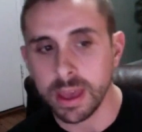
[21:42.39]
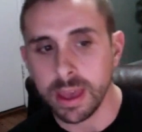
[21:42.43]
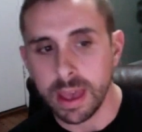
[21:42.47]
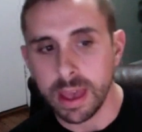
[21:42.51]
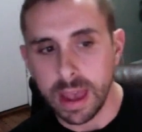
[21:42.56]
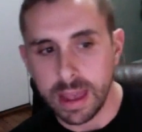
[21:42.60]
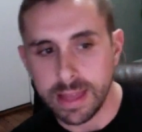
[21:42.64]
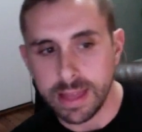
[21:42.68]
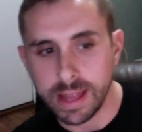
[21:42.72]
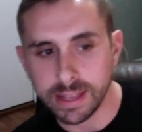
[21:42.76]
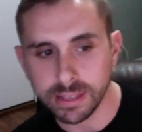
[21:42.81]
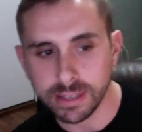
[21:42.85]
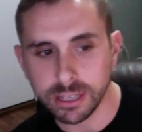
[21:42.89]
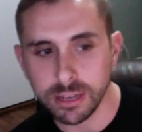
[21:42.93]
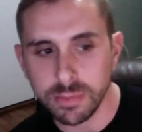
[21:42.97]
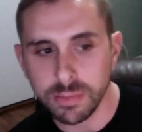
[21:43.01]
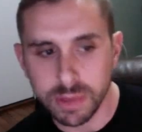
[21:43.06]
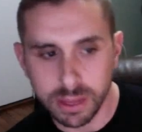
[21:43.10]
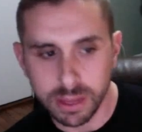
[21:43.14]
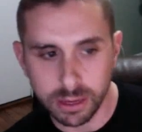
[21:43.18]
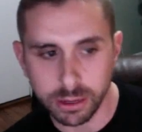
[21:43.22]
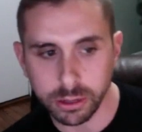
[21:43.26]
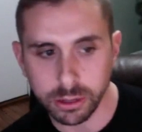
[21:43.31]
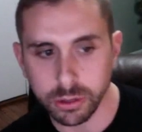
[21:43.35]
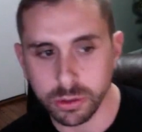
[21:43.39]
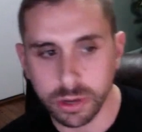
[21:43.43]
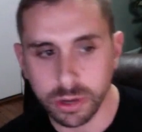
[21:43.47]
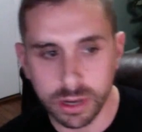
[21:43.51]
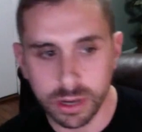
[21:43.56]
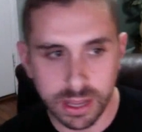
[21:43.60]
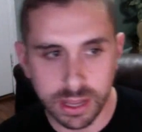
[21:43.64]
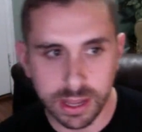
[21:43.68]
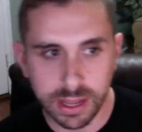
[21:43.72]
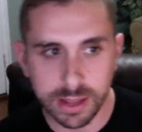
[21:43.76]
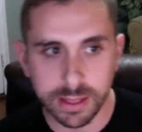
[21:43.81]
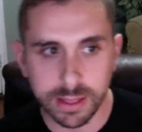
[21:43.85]
And that's going to be included
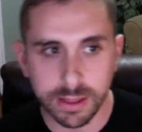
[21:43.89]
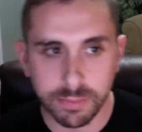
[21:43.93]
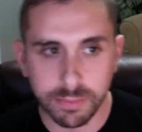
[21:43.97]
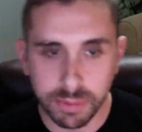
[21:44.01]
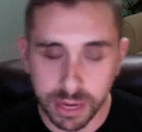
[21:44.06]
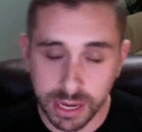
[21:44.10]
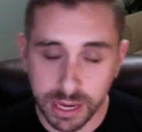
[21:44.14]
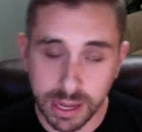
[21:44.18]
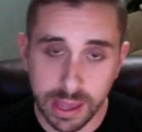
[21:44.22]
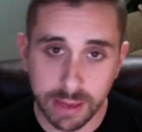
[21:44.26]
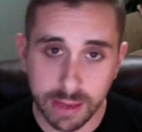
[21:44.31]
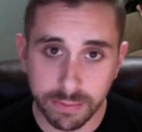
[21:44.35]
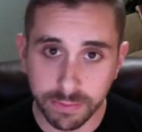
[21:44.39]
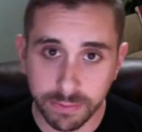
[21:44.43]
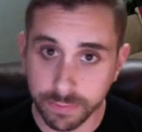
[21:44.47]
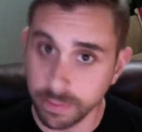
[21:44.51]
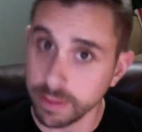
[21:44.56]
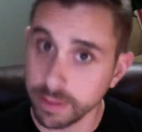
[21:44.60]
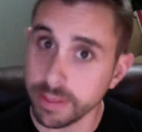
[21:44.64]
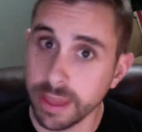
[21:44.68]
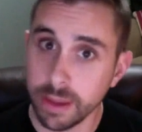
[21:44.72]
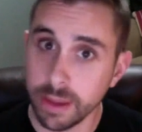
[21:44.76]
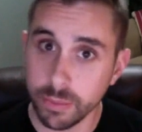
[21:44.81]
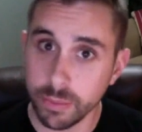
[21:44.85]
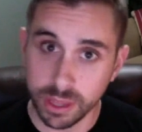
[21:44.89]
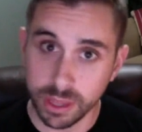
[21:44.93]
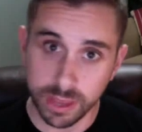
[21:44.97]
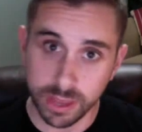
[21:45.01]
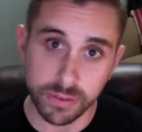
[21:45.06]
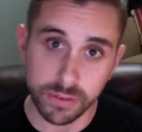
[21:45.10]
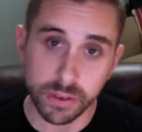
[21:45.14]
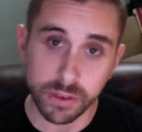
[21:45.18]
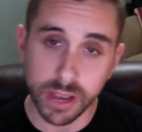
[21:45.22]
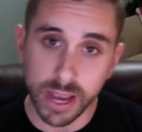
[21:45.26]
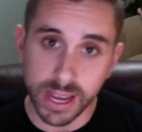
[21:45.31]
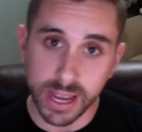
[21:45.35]
in the PDF that we give
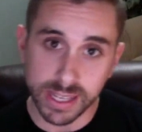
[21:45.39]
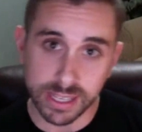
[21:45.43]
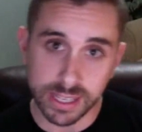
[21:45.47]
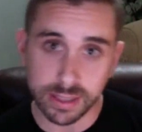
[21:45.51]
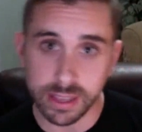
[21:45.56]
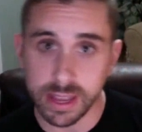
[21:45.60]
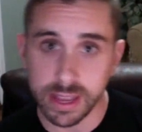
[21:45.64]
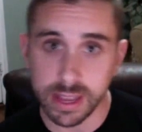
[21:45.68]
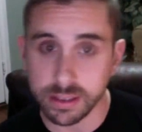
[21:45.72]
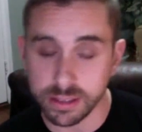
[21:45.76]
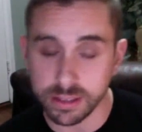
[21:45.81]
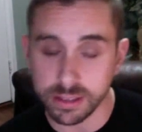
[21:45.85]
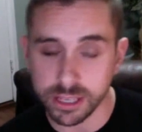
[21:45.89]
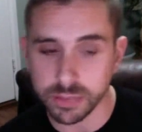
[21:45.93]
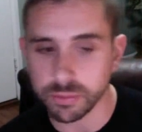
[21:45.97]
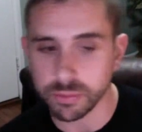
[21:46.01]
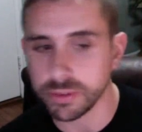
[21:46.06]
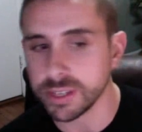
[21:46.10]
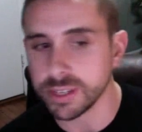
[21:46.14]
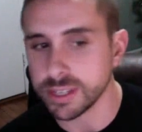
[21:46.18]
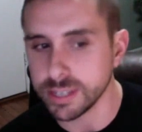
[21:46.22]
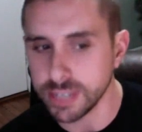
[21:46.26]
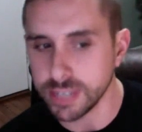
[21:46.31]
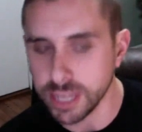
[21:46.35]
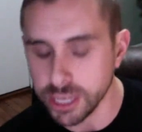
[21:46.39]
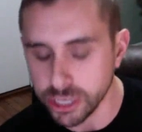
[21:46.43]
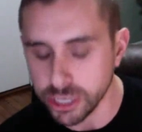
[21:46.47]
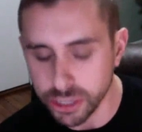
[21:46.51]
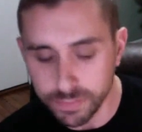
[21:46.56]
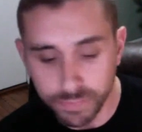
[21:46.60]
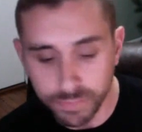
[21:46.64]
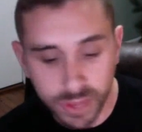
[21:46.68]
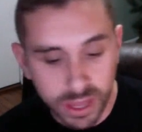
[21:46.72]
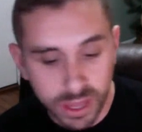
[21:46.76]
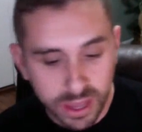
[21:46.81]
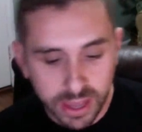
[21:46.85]
you guys at the end of this presentation.
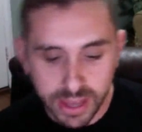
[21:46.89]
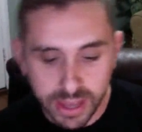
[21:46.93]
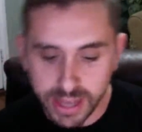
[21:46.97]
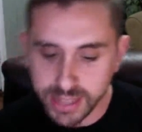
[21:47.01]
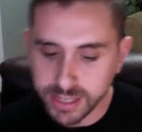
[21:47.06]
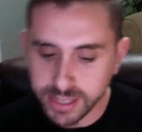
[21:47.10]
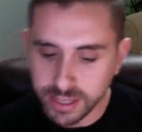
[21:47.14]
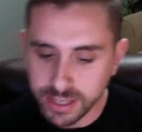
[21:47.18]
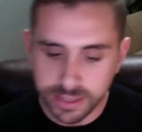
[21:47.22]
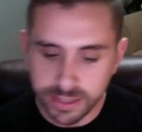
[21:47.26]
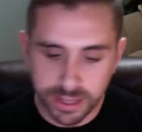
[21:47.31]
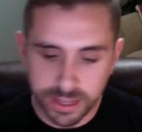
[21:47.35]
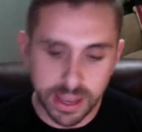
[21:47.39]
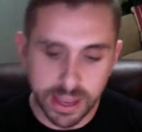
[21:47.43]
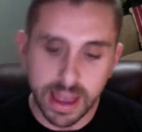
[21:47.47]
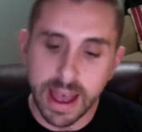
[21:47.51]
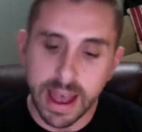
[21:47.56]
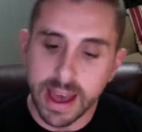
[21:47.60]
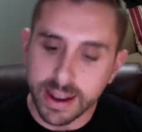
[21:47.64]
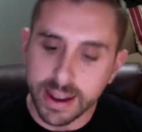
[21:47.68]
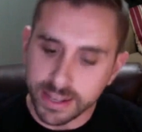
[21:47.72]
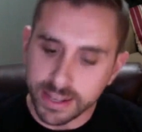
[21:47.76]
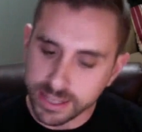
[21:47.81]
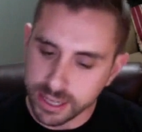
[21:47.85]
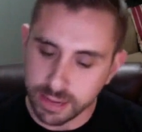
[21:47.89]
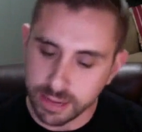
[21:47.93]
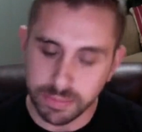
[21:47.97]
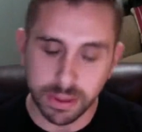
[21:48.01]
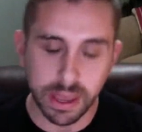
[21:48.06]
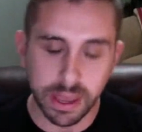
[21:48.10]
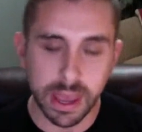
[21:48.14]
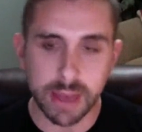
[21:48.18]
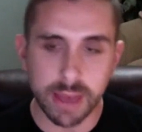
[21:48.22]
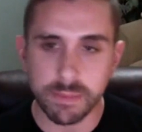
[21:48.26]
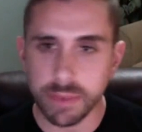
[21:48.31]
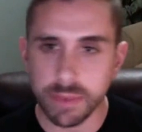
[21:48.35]
It's going to tell you how to set up the
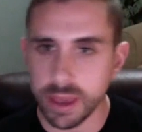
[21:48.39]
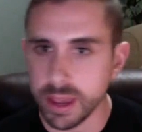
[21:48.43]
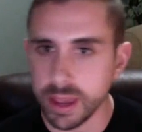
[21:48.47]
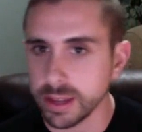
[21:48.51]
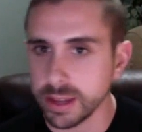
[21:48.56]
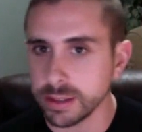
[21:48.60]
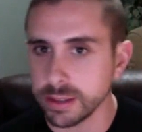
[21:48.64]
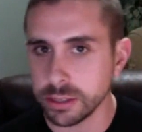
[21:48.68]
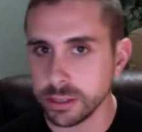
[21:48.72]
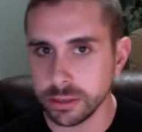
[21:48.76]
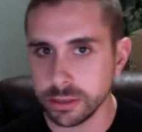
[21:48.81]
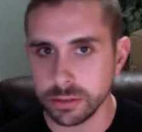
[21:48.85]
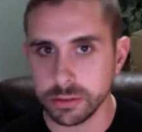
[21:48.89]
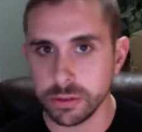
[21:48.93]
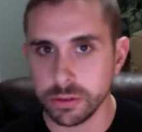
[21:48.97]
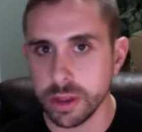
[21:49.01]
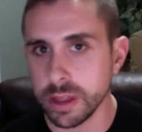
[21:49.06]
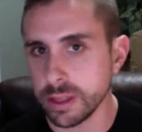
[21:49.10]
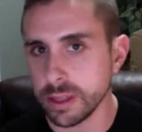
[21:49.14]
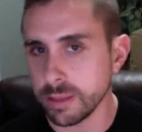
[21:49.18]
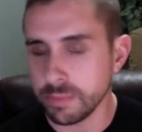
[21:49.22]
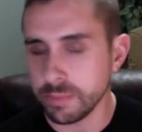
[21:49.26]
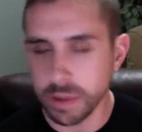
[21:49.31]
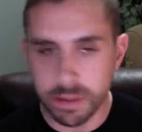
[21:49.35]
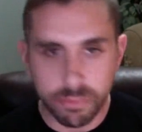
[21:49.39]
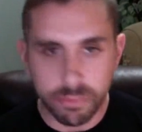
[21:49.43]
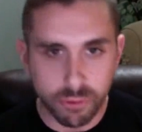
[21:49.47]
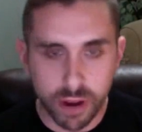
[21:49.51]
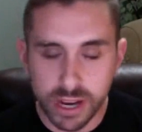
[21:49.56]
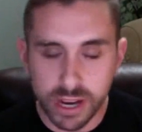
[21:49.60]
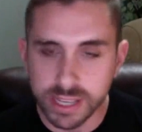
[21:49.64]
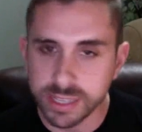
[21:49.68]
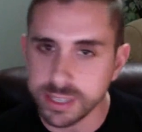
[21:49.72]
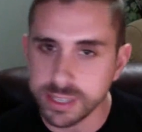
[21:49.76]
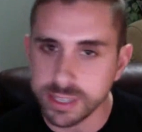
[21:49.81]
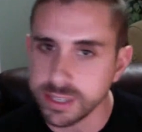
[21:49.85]
campaign and the bid
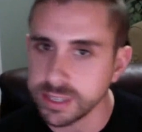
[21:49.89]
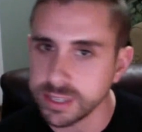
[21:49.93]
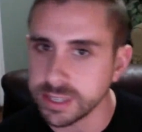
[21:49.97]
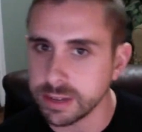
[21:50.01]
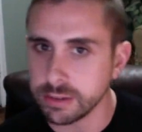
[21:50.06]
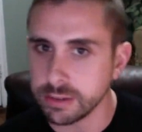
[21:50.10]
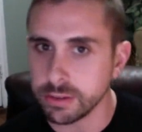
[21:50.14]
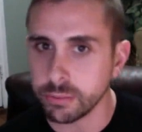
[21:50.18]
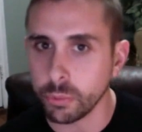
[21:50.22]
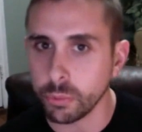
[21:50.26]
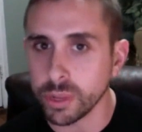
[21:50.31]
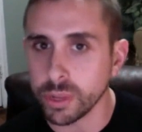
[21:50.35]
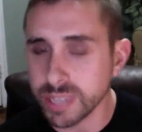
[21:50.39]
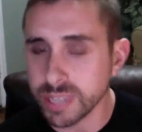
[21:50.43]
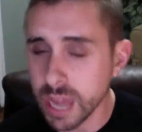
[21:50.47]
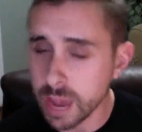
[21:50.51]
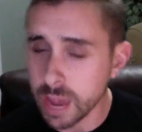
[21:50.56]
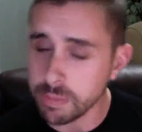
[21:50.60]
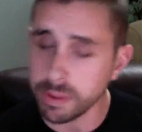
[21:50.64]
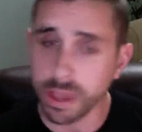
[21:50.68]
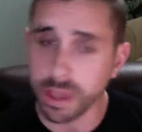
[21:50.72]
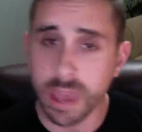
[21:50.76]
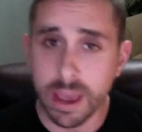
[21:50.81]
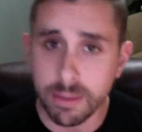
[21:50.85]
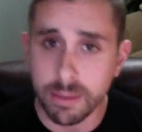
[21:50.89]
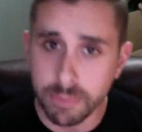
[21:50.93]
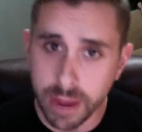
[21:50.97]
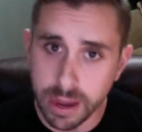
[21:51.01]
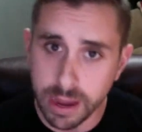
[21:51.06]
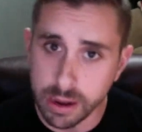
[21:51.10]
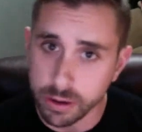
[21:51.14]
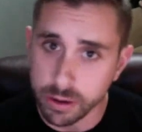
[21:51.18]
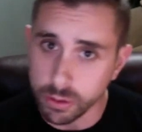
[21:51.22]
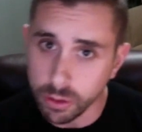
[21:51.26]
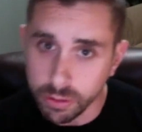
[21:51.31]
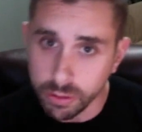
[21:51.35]
prices and what type of campaign
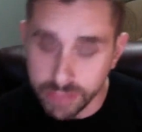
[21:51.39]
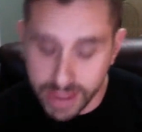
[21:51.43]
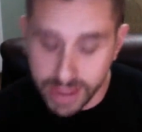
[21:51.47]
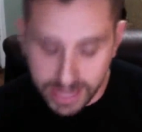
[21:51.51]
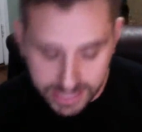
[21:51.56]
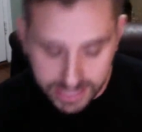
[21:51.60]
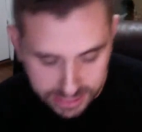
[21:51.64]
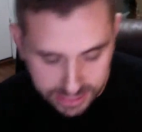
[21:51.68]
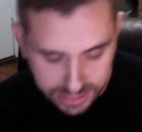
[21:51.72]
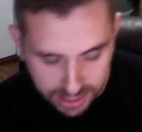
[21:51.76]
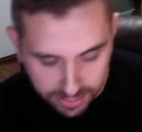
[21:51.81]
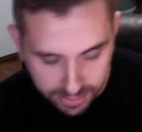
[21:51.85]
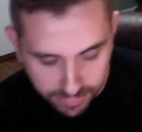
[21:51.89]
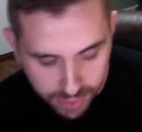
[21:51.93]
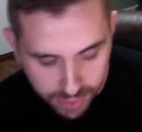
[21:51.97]
and all that stuff.